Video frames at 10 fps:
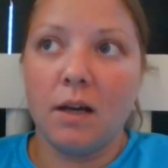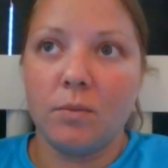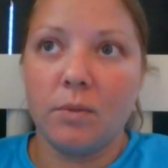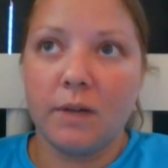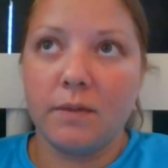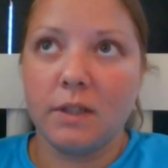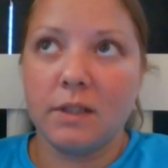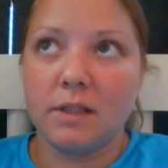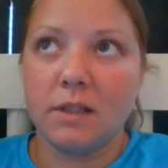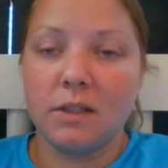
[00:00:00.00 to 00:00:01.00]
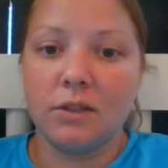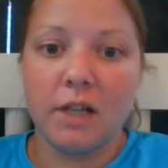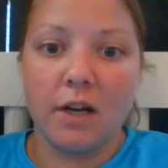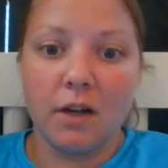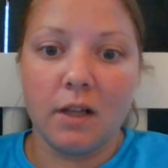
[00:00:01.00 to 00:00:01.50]
whatever it is, the
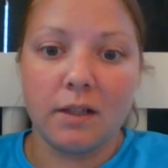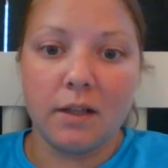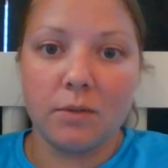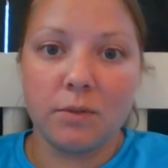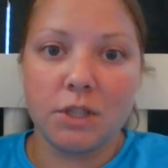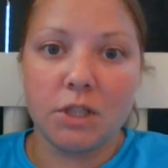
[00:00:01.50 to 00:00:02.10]
doTERRA and the other ones,